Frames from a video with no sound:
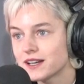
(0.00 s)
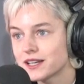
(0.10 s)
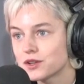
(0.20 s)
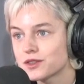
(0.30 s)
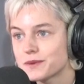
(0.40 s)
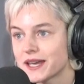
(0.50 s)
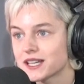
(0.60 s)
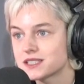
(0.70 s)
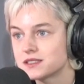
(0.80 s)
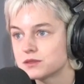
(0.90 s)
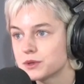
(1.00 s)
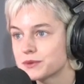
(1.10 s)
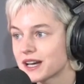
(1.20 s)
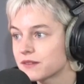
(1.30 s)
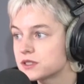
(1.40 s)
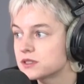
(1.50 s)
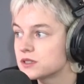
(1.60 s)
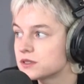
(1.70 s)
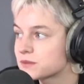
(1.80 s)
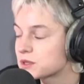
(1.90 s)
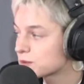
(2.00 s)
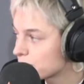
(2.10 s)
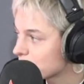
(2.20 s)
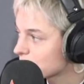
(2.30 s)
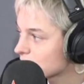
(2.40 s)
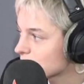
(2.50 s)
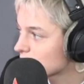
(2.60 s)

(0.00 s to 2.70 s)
early on that we would have to do some swimming in